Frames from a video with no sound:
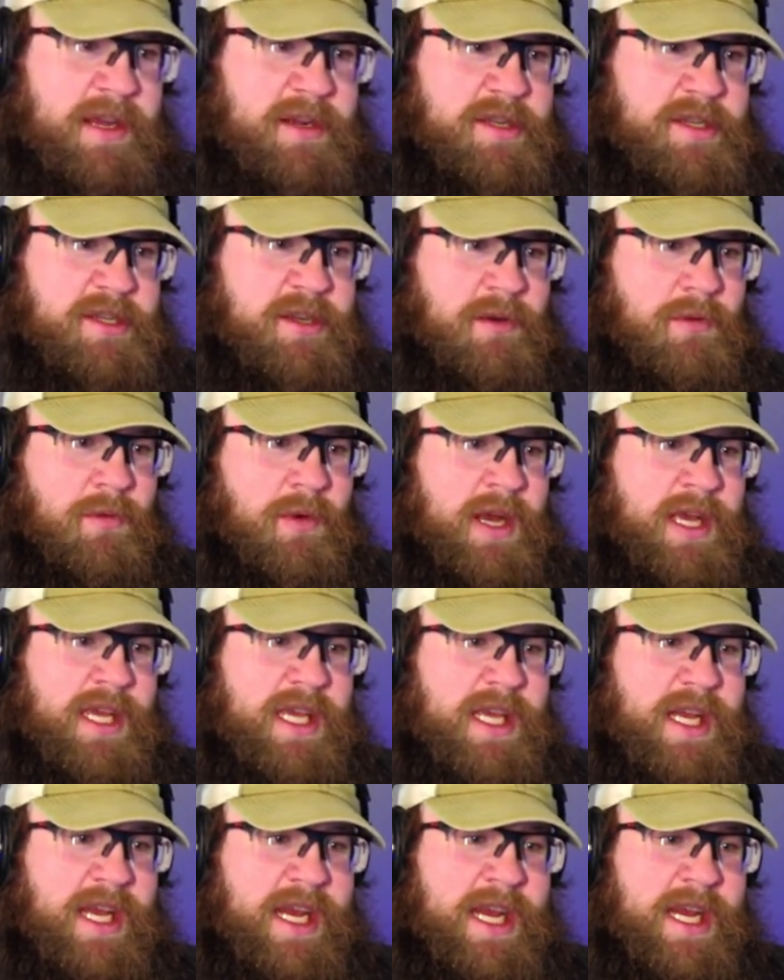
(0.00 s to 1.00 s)
so what
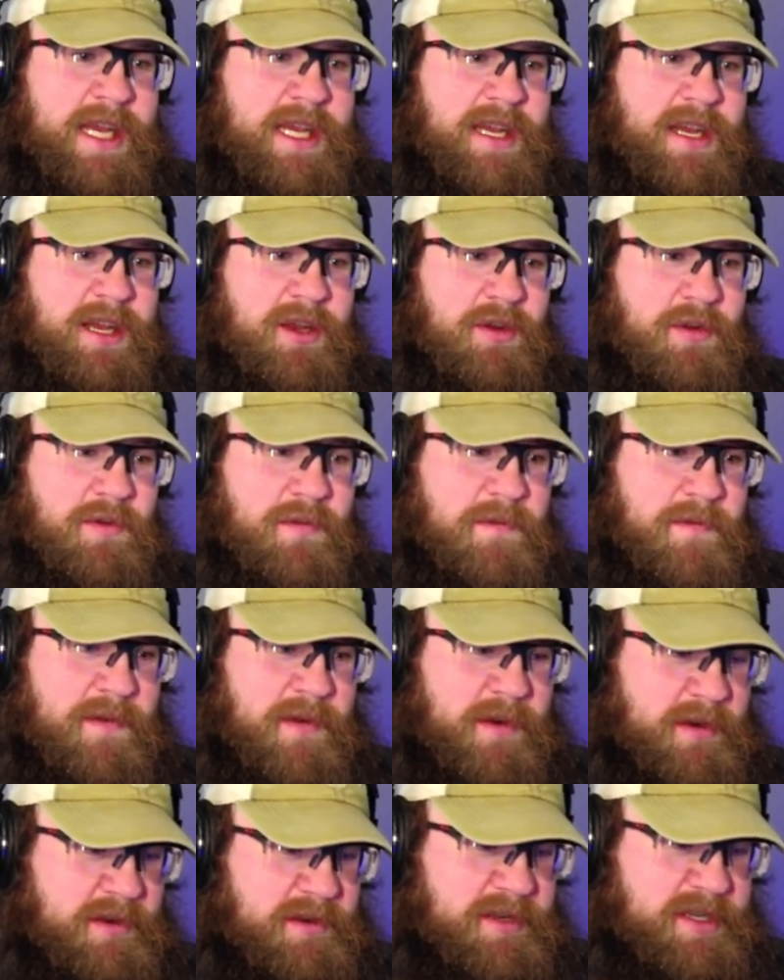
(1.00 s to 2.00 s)
you need to do
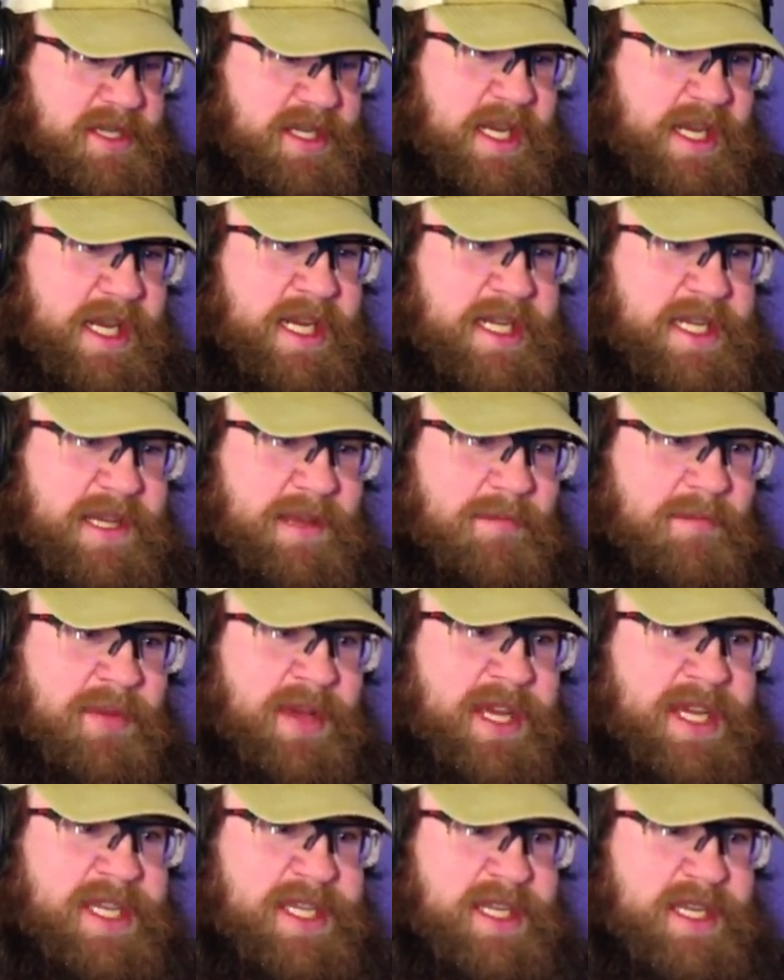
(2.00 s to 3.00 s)
first is the
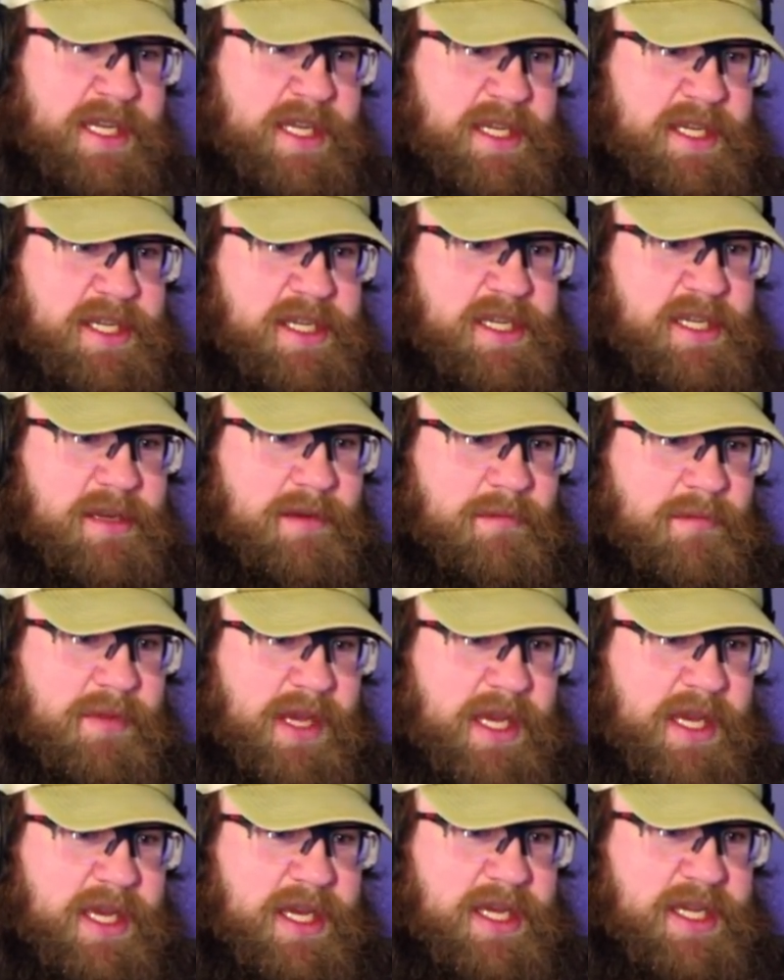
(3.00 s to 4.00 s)
pistons,
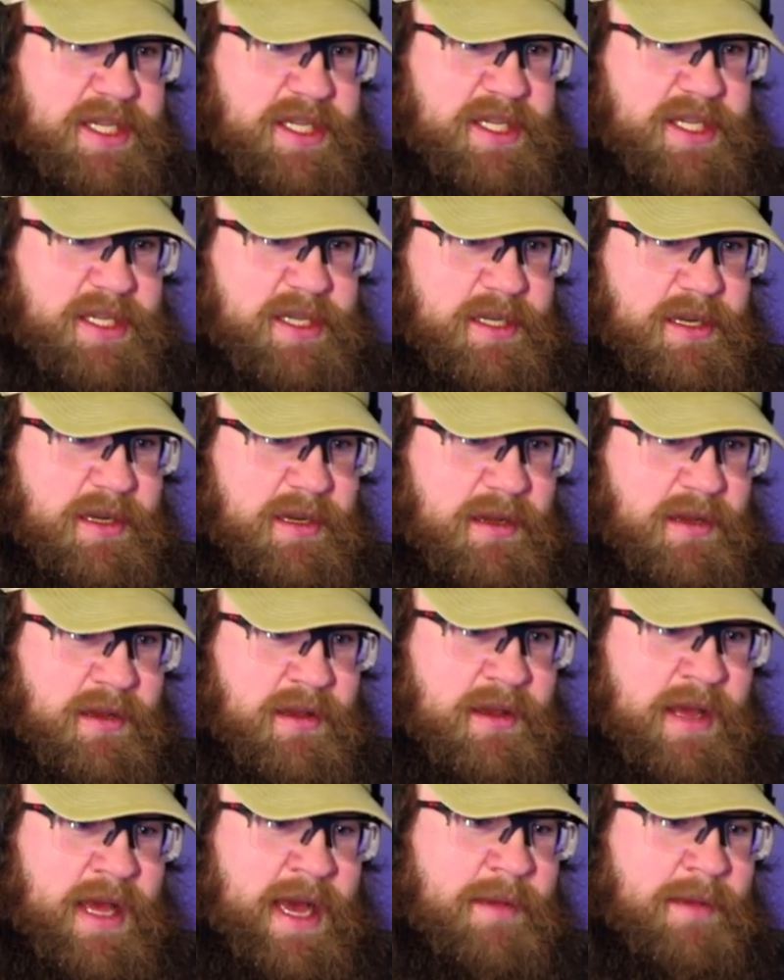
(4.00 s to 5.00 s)
because
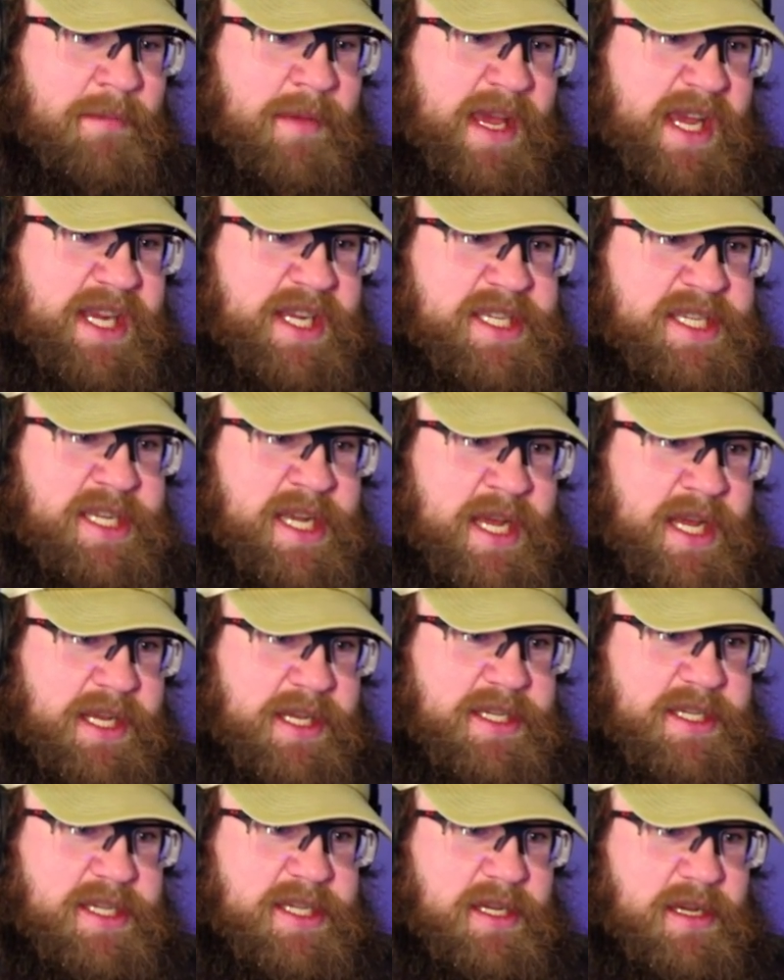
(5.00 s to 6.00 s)
that makes
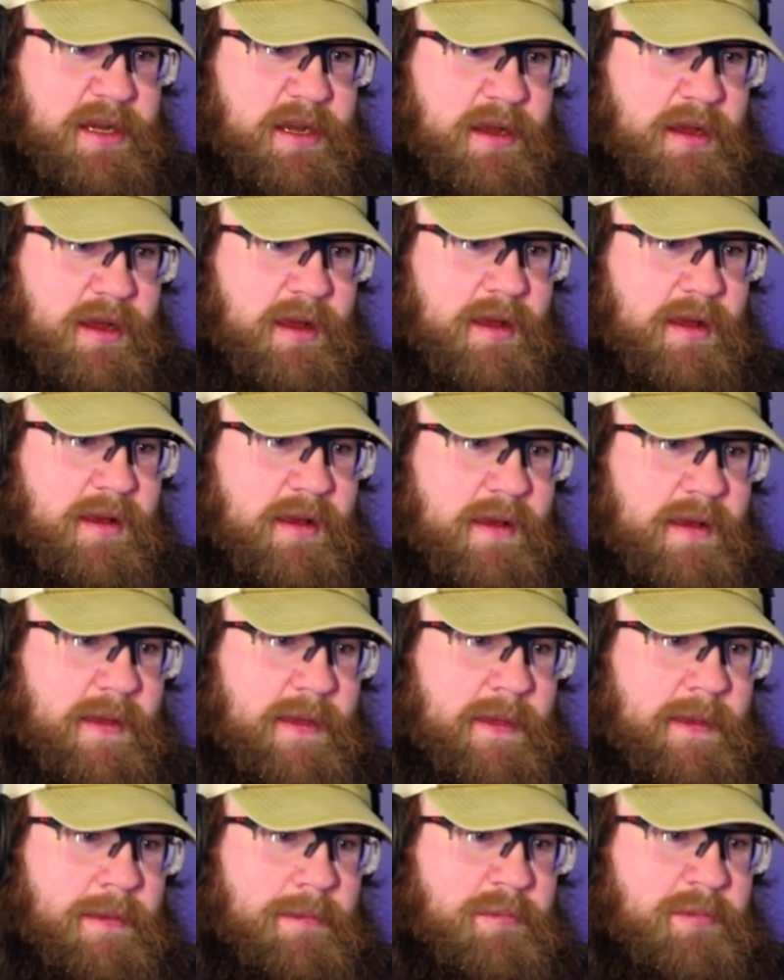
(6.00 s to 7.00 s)
sense.
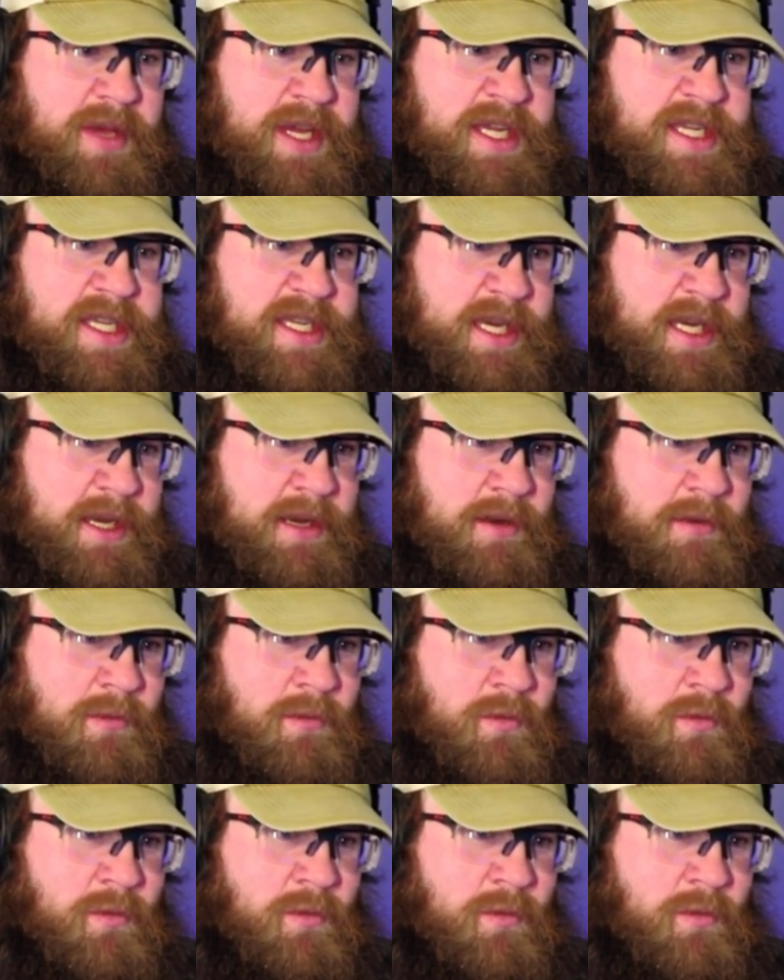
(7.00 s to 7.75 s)
Piston